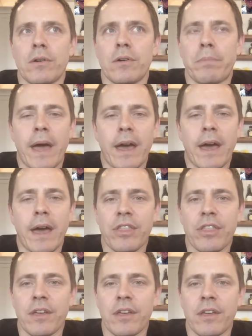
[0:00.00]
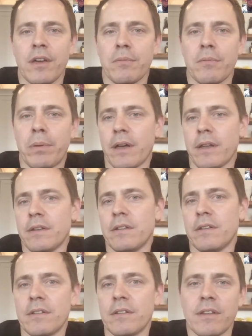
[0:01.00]
path. But
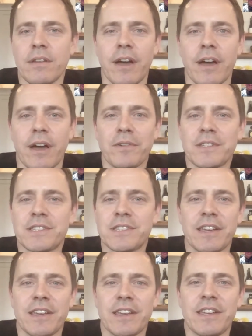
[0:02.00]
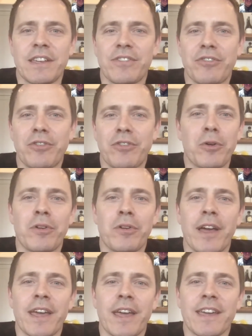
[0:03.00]
I always say, if the phone
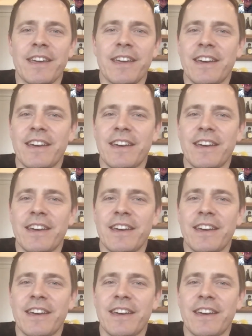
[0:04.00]
rang,